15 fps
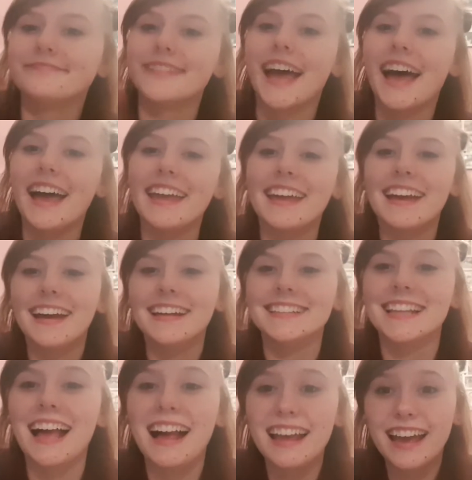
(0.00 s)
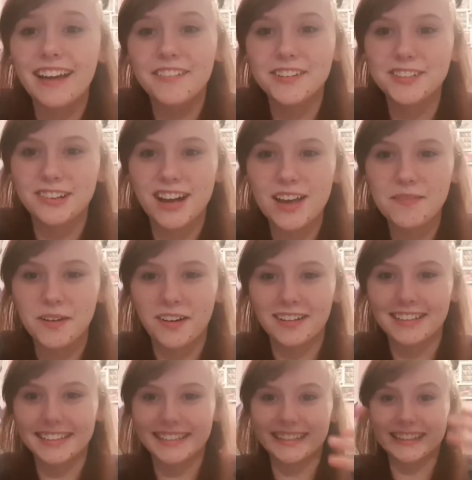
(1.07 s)
Hi guys, I have a
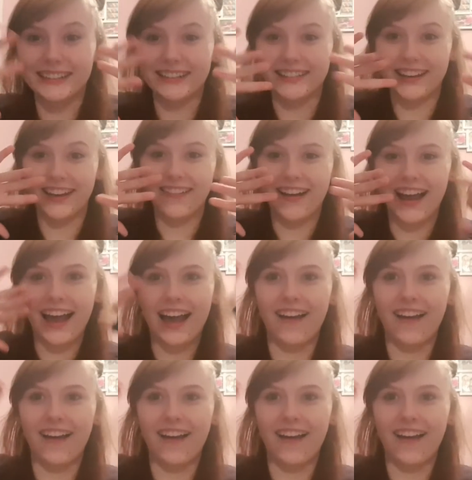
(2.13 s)
tripod, so no,